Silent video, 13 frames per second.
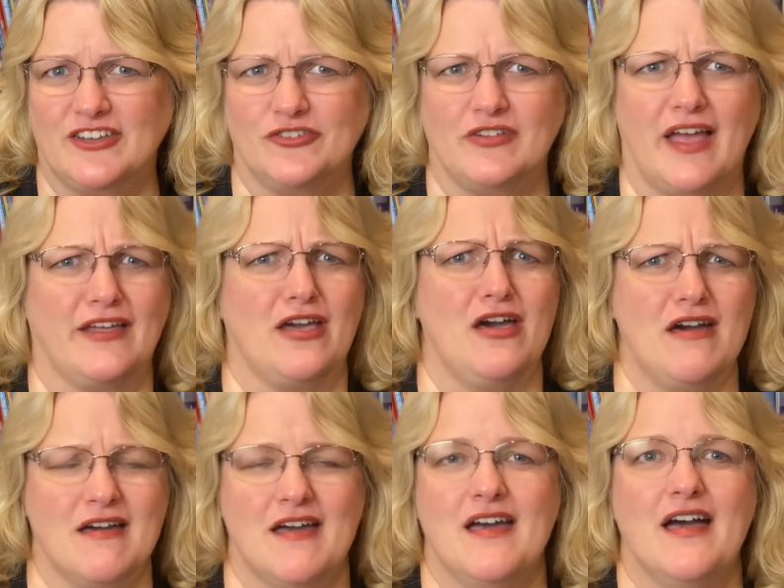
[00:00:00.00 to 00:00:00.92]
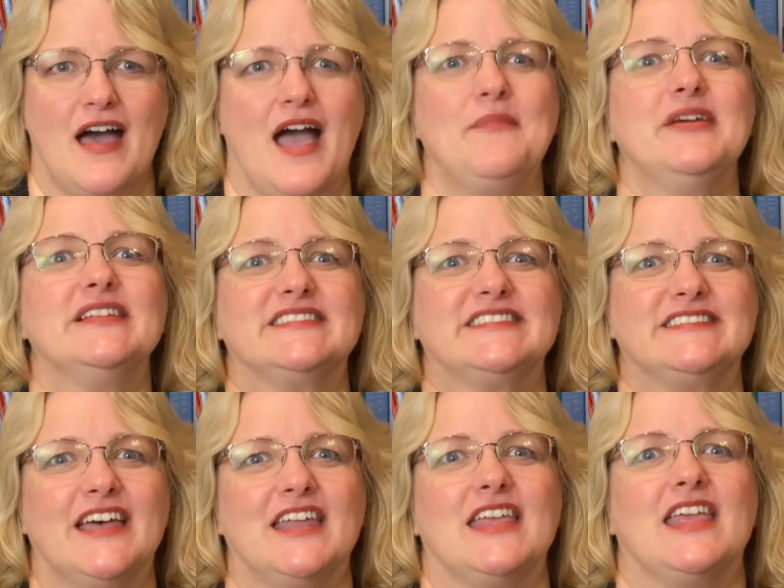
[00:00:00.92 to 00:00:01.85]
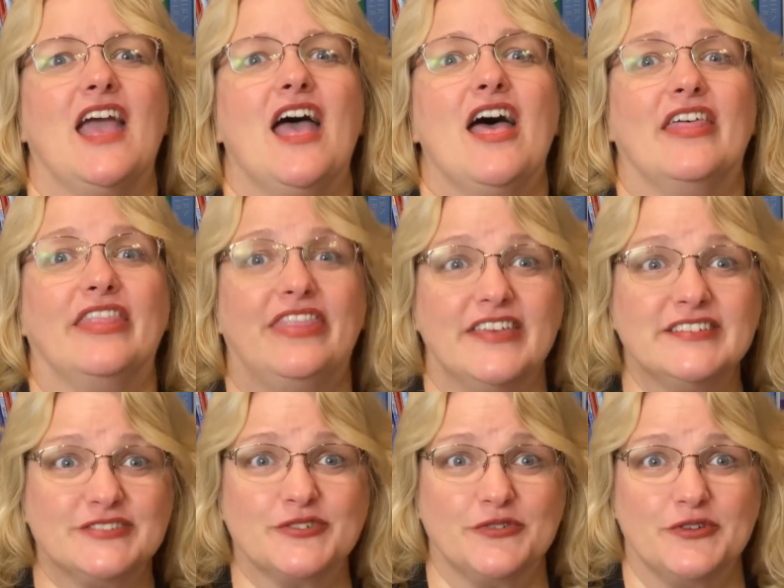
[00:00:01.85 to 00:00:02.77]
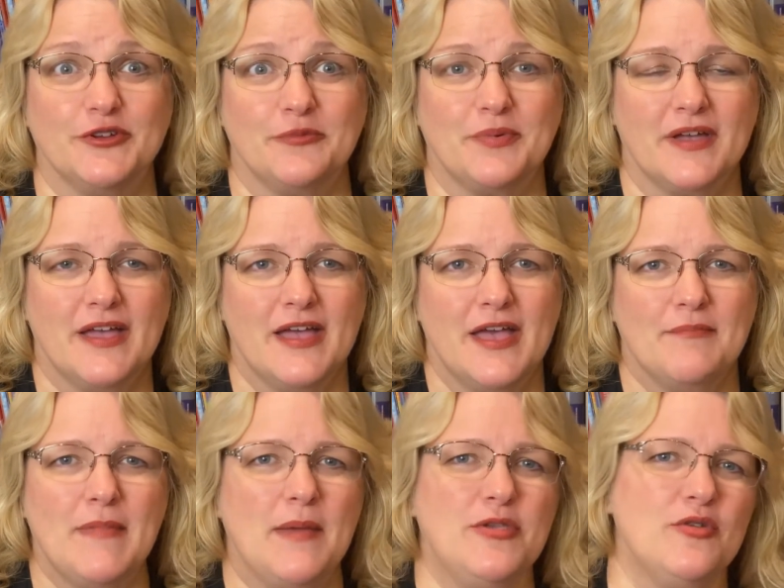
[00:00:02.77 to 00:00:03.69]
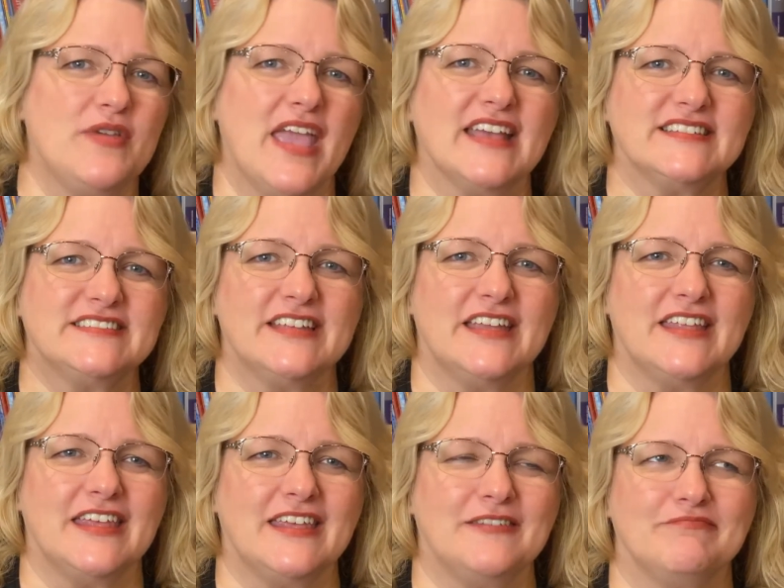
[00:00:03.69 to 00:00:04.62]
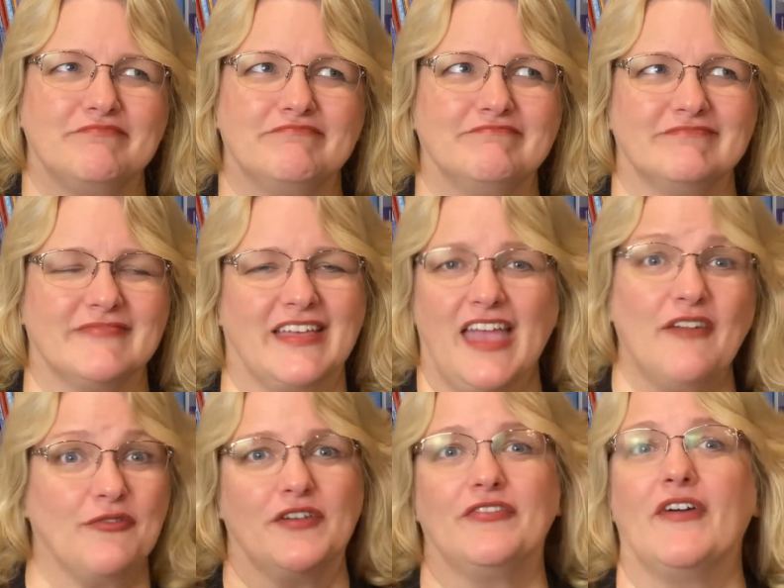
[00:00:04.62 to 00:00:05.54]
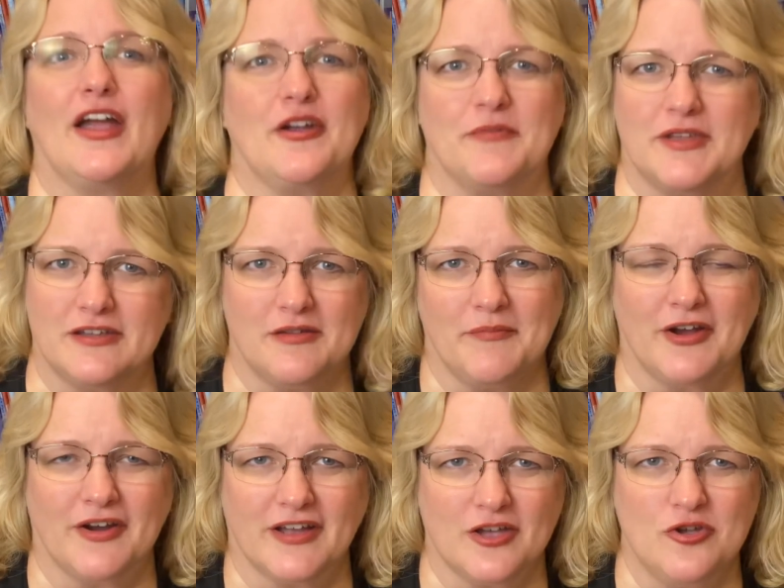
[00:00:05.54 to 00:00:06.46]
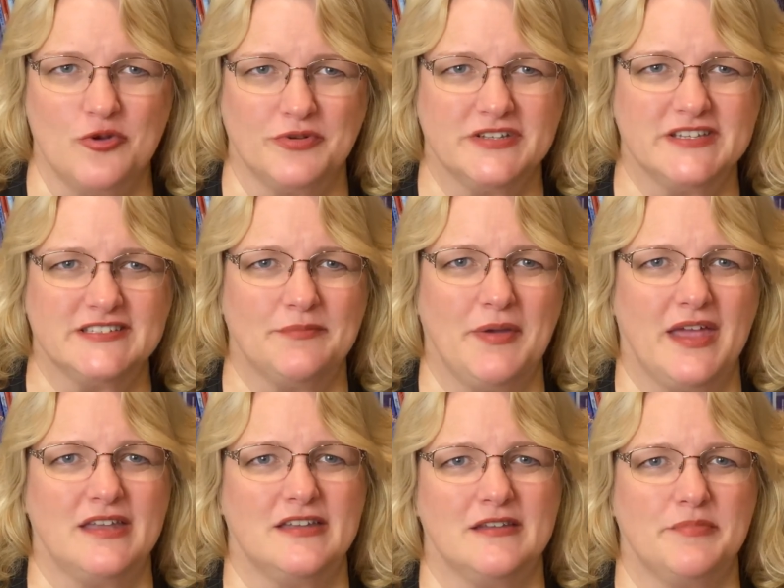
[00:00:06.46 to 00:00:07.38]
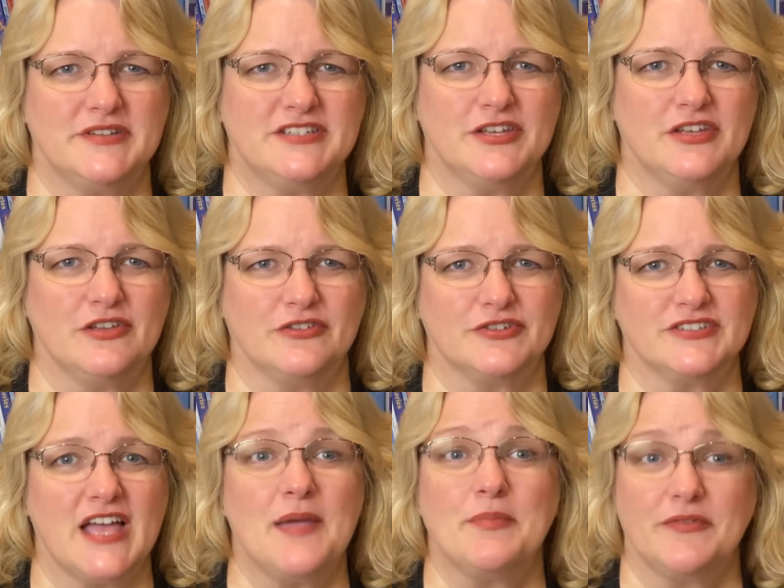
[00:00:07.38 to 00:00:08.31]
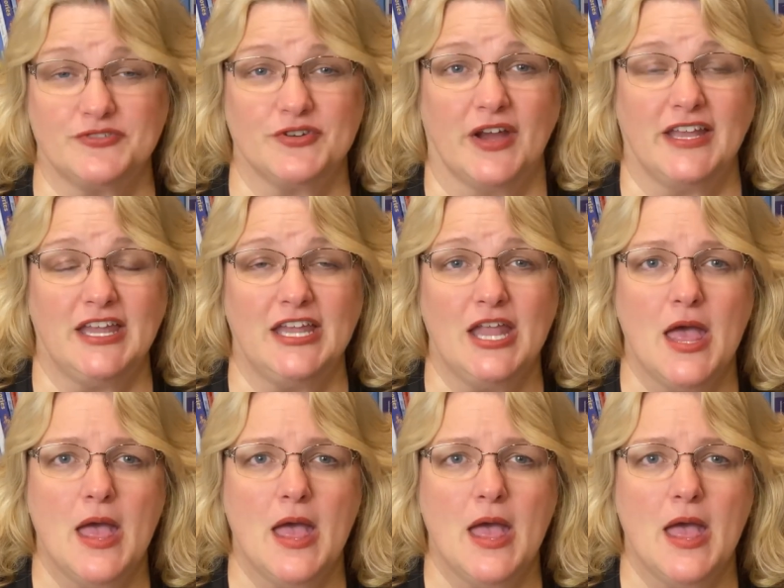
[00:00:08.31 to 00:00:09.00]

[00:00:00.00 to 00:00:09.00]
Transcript: you're like, oh, I'm going to study this group. Maybe you can't study every fireman in America who participated in a particular type of training,